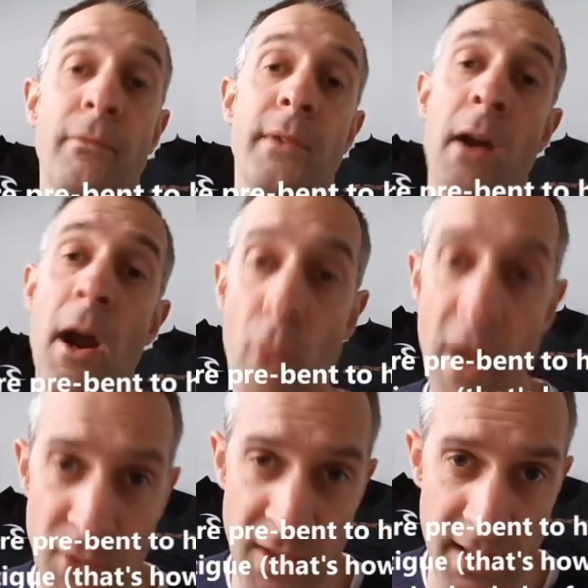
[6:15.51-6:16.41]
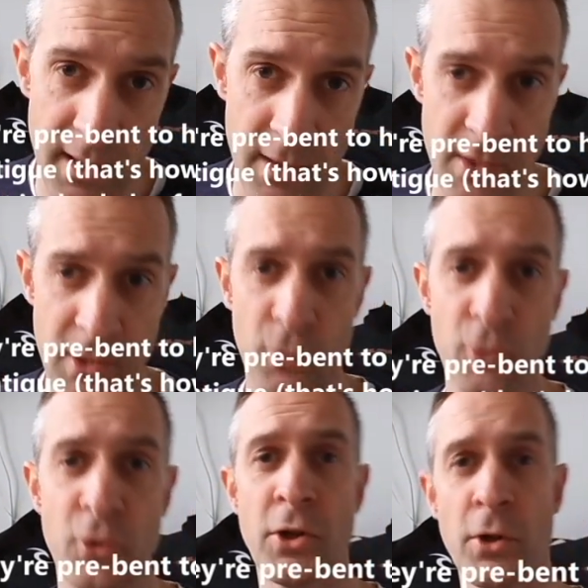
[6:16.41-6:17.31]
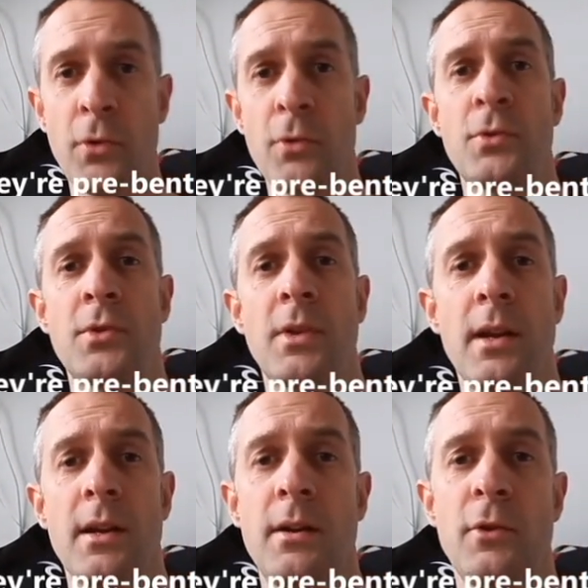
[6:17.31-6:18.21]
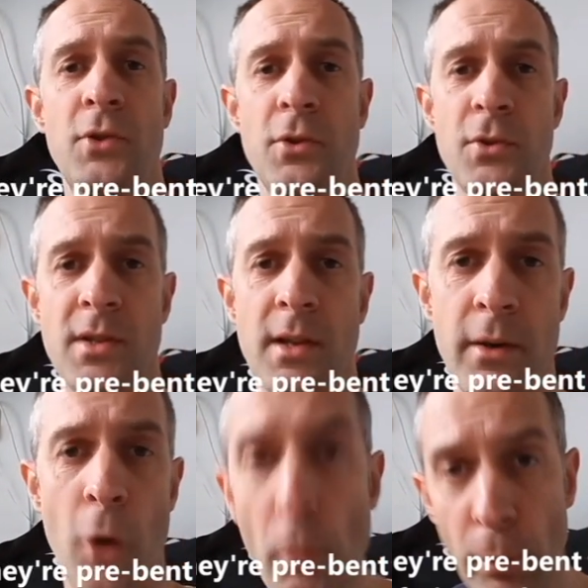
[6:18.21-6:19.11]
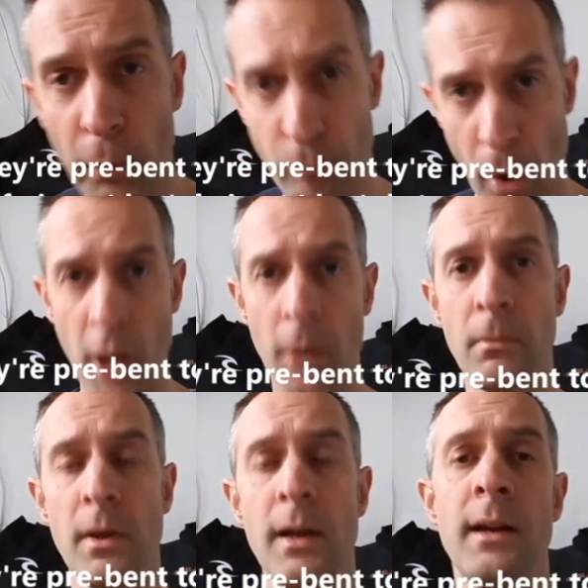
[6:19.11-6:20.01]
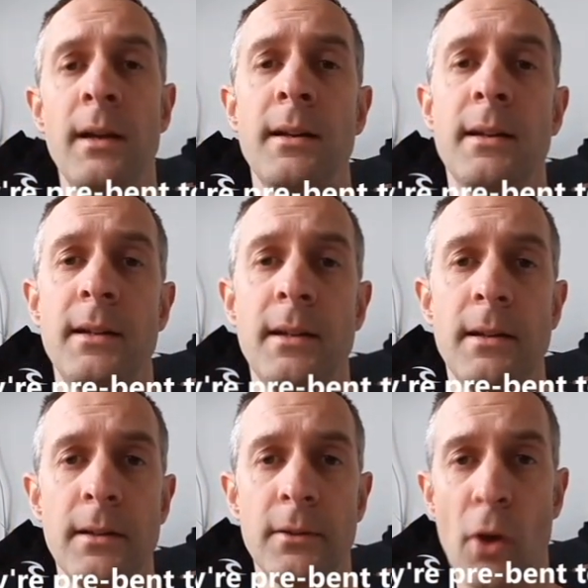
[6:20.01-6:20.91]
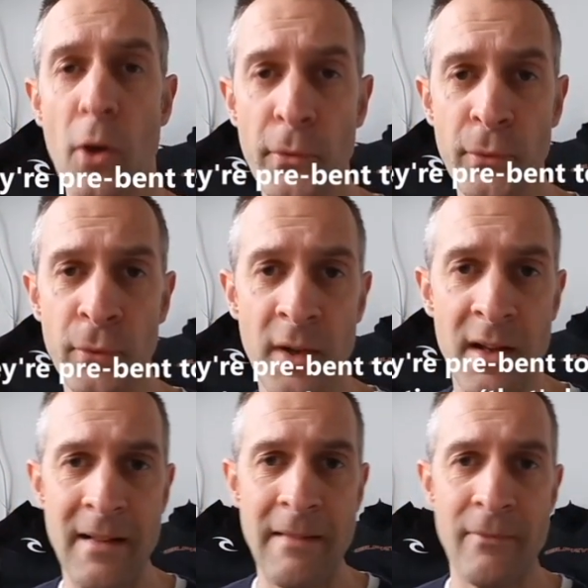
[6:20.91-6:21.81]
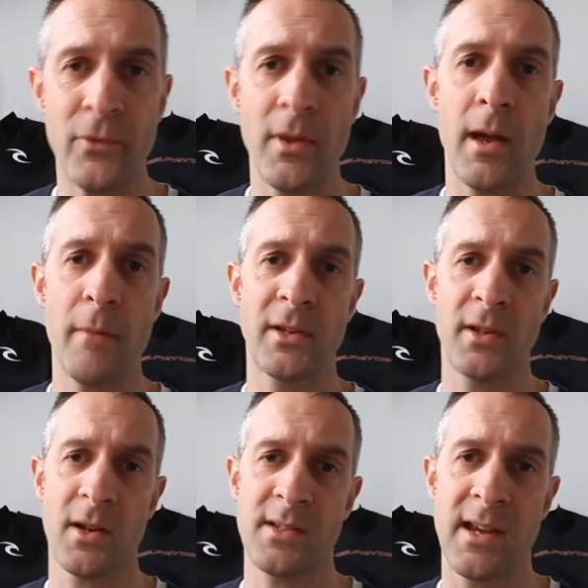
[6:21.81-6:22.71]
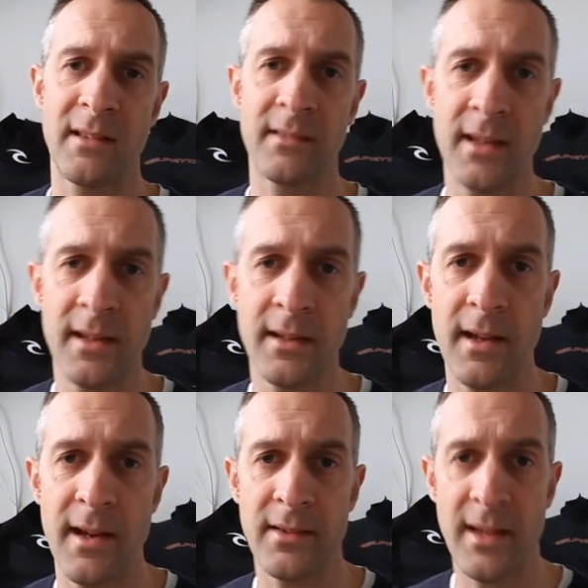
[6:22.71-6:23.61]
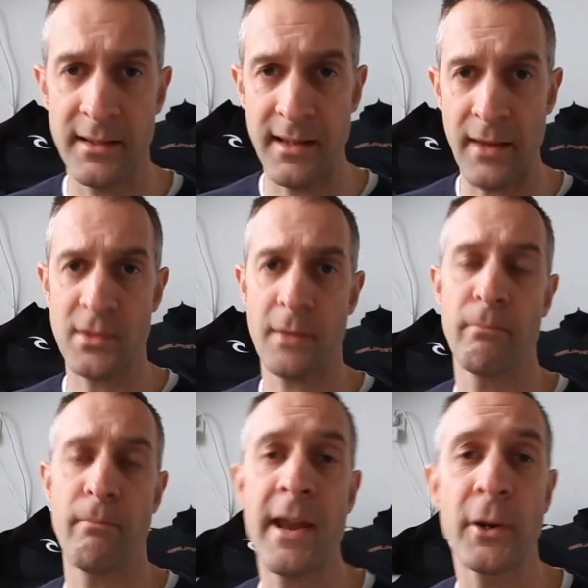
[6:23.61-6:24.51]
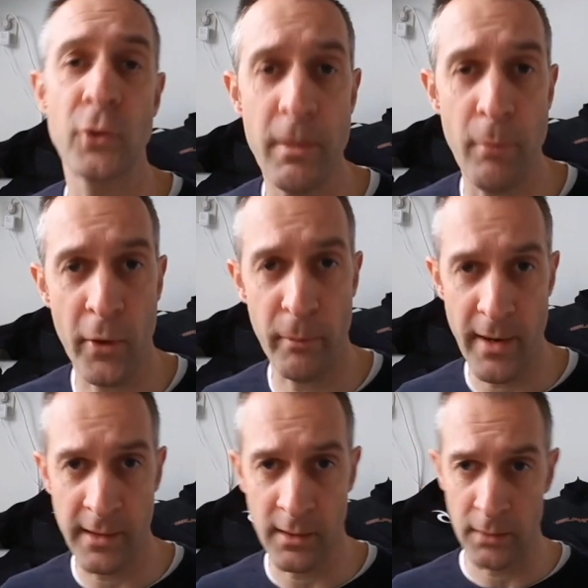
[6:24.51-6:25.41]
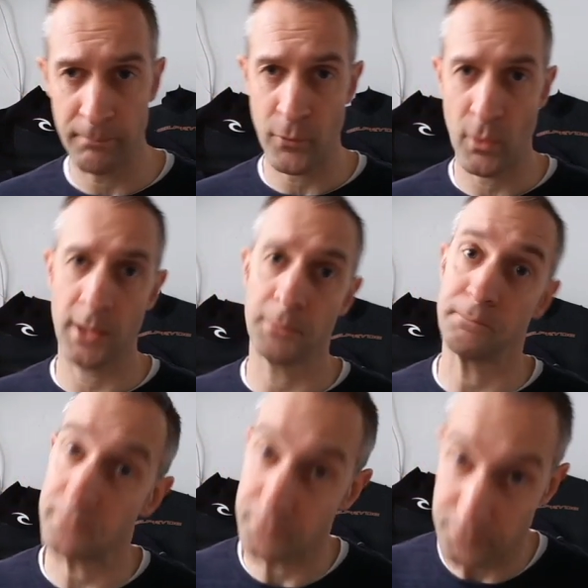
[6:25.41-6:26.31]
There are wave skiers who choose an open palm glove because they think that gives a better grip on the pedal. Well,